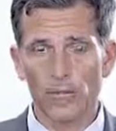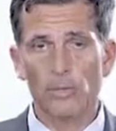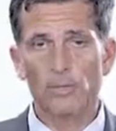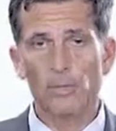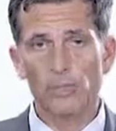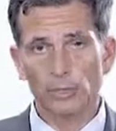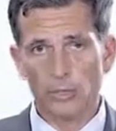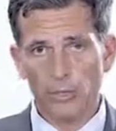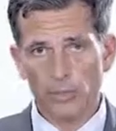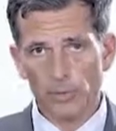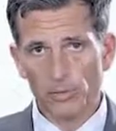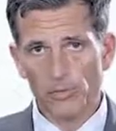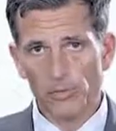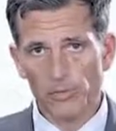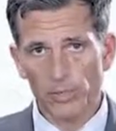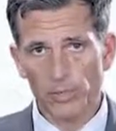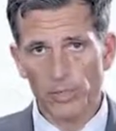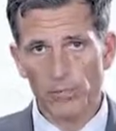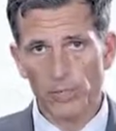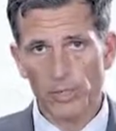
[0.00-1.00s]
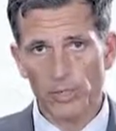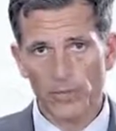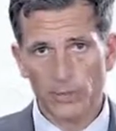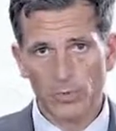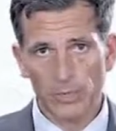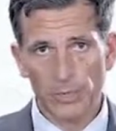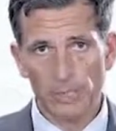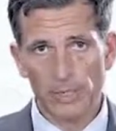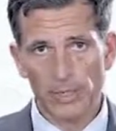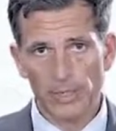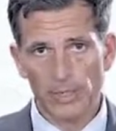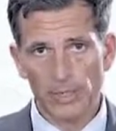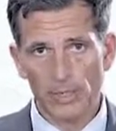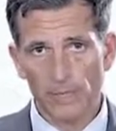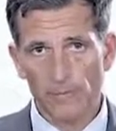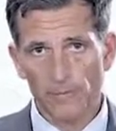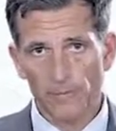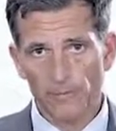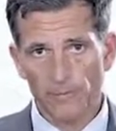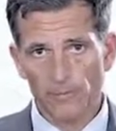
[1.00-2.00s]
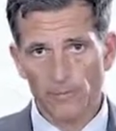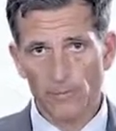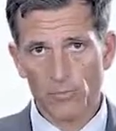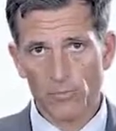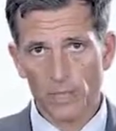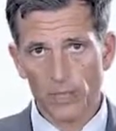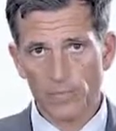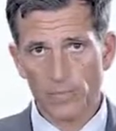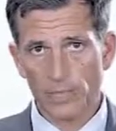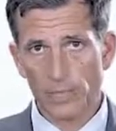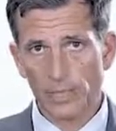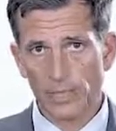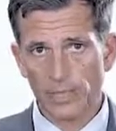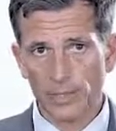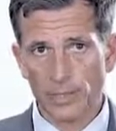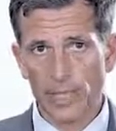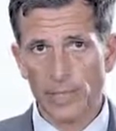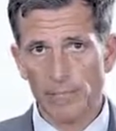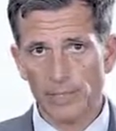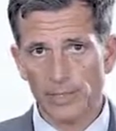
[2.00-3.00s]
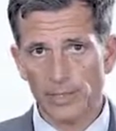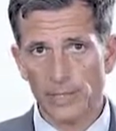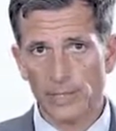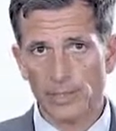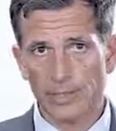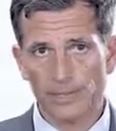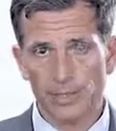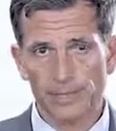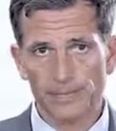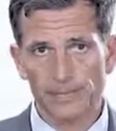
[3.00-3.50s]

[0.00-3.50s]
By terminal funding ratio, I mean funding ratio at retirement date.